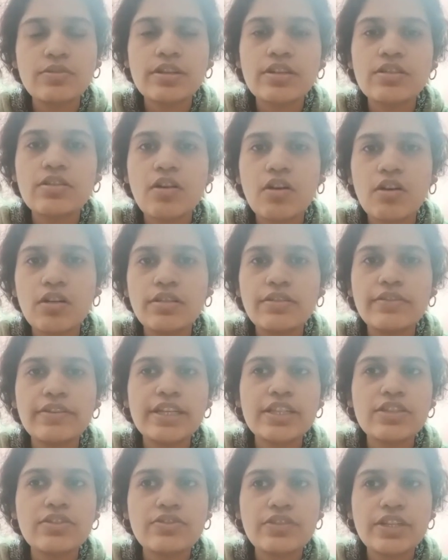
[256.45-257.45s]
you can
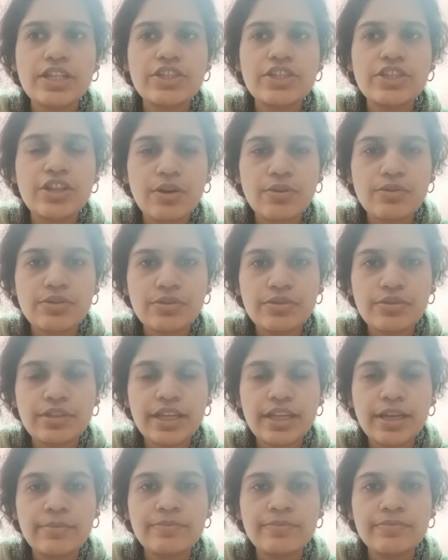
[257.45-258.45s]
always reach out to
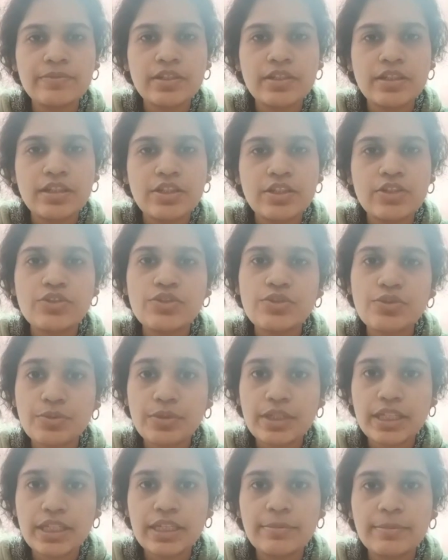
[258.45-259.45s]
them
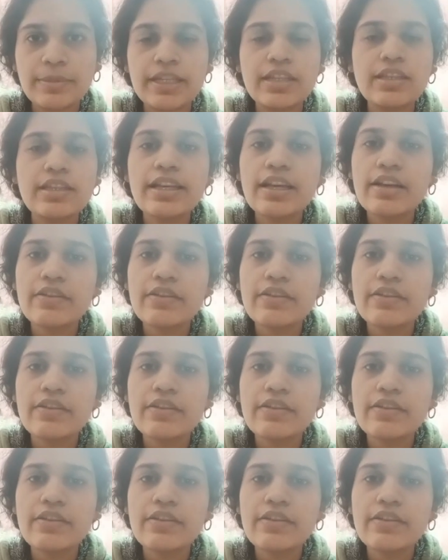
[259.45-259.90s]
through email.